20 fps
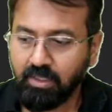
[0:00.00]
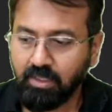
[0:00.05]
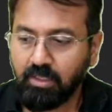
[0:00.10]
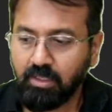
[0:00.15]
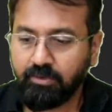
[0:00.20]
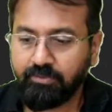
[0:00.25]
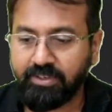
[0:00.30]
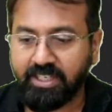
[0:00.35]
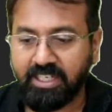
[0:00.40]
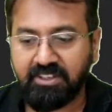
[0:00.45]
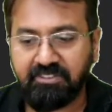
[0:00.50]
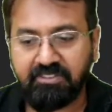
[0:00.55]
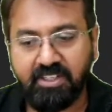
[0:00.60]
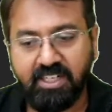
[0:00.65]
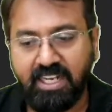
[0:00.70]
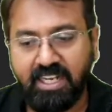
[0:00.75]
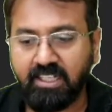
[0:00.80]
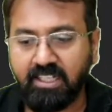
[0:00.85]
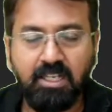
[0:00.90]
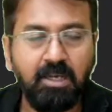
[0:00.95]
Whenever
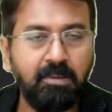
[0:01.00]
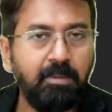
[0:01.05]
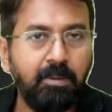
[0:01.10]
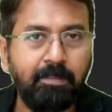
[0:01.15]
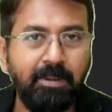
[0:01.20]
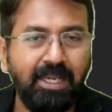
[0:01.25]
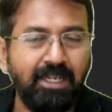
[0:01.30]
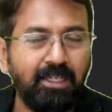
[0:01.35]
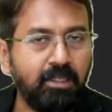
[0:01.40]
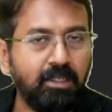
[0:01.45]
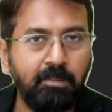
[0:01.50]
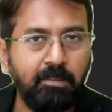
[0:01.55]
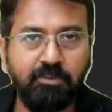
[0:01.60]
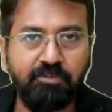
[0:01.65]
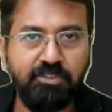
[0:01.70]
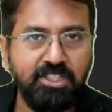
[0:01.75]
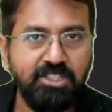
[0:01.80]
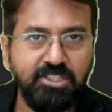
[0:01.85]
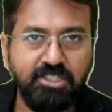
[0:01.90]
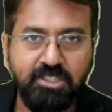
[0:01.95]
I'll come up
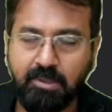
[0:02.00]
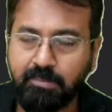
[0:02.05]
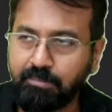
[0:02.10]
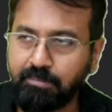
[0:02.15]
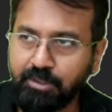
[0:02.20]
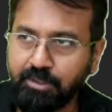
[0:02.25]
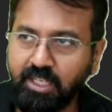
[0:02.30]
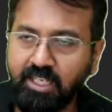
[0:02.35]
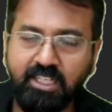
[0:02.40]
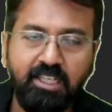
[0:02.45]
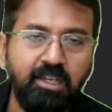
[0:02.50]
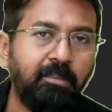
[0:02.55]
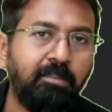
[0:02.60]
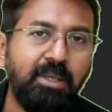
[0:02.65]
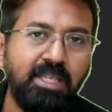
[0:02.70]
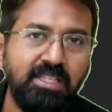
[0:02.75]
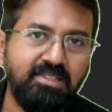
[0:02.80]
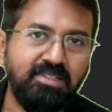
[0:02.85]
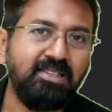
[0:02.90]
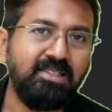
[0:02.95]
with some really
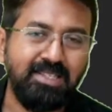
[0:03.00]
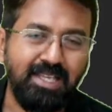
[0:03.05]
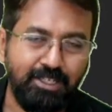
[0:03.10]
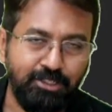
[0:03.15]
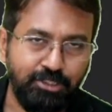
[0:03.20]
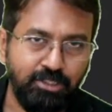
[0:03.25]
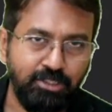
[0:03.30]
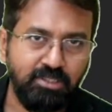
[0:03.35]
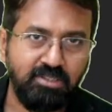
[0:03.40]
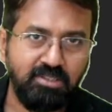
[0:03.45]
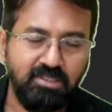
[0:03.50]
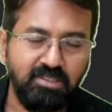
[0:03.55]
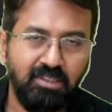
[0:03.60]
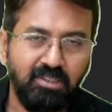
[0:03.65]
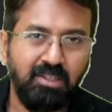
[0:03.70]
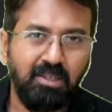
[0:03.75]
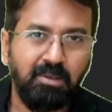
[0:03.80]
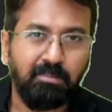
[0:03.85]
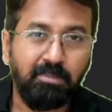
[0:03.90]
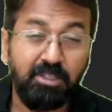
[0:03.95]
amazing sessions,
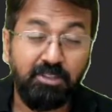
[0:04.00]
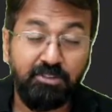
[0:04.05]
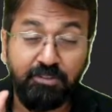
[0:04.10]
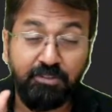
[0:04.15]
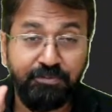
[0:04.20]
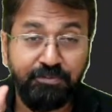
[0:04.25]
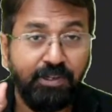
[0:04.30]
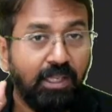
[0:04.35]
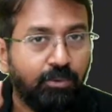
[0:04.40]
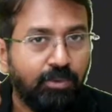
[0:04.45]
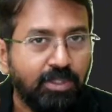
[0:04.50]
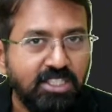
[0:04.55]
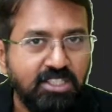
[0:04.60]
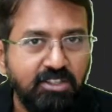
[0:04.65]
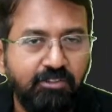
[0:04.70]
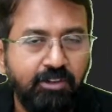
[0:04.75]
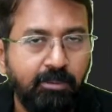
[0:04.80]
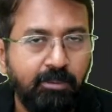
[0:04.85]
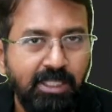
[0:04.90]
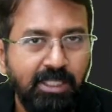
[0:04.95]
but the frequency
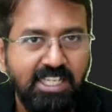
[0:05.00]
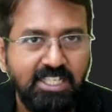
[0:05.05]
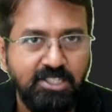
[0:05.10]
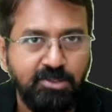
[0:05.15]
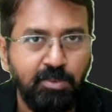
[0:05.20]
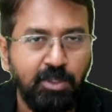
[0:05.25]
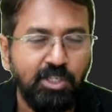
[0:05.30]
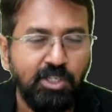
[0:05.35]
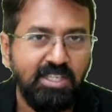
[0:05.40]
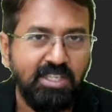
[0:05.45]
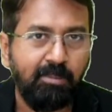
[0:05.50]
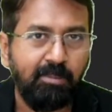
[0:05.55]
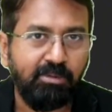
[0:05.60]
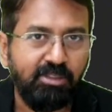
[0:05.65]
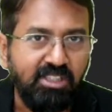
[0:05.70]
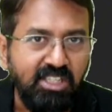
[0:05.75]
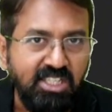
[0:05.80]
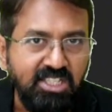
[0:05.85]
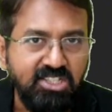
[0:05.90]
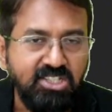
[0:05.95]
will be less because I'm
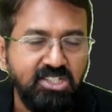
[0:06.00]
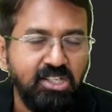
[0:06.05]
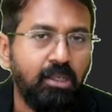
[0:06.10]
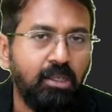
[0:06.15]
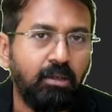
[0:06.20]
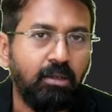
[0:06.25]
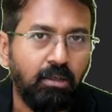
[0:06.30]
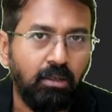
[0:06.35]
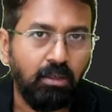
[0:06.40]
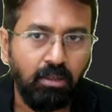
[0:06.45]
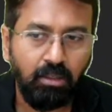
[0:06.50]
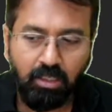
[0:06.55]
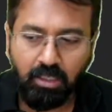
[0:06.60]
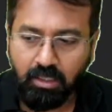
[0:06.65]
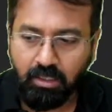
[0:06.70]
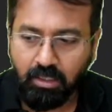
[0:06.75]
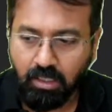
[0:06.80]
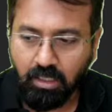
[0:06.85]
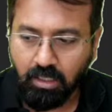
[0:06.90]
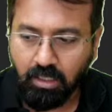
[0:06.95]
teaching in
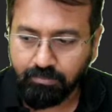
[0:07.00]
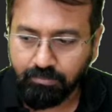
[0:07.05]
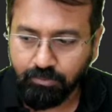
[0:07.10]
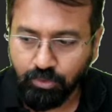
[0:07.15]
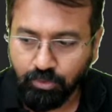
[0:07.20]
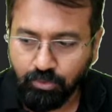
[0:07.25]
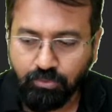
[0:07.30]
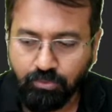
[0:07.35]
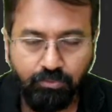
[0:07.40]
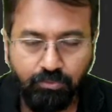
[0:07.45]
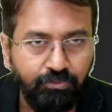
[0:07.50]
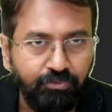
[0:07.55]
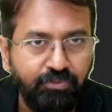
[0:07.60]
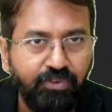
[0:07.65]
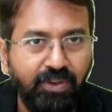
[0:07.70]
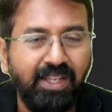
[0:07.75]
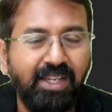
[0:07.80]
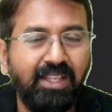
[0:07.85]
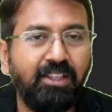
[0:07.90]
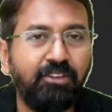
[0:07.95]

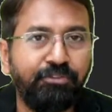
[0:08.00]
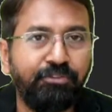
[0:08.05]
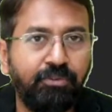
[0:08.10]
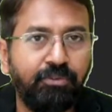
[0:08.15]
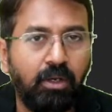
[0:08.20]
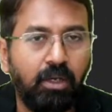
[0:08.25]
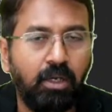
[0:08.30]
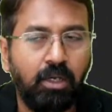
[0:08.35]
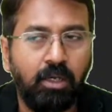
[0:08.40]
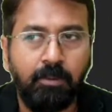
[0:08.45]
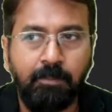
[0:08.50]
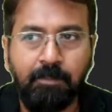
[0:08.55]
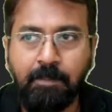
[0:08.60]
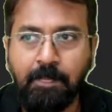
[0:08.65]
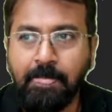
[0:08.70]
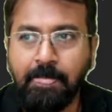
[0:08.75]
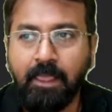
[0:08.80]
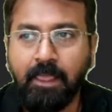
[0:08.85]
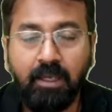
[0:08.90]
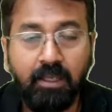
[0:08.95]
very
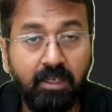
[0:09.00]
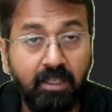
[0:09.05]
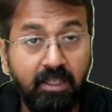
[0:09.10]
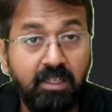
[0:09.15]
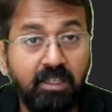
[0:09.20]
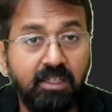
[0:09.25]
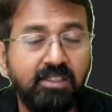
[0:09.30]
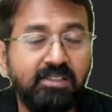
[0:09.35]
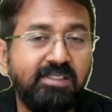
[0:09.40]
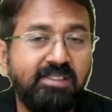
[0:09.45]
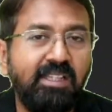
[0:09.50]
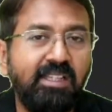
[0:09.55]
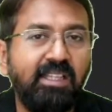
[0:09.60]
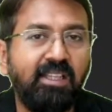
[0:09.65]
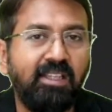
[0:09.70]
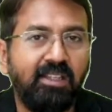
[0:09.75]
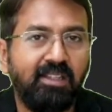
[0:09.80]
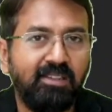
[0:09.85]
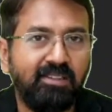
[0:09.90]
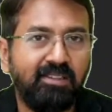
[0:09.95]

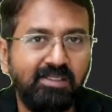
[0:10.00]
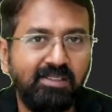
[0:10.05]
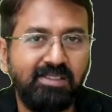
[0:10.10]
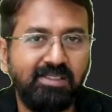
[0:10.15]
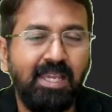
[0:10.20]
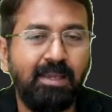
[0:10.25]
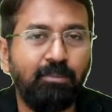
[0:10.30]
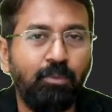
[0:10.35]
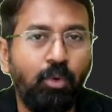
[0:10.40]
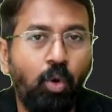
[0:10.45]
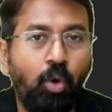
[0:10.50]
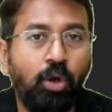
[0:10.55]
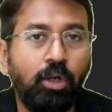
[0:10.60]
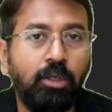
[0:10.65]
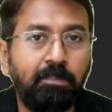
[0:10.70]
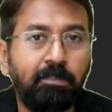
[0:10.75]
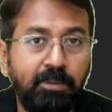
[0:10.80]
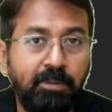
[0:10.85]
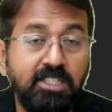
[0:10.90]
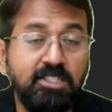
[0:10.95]
rigorously this time on
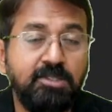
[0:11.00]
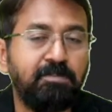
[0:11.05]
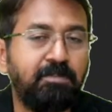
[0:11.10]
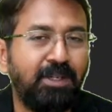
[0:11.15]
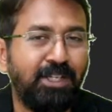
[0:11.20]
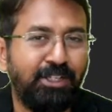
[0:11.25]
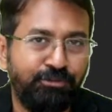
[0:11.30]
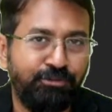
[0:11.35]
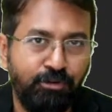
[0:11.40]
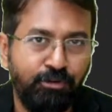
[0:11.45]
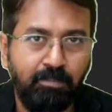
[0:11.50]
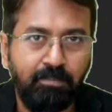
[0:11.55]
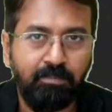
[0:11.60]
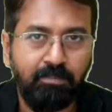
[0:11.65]
Plus platform.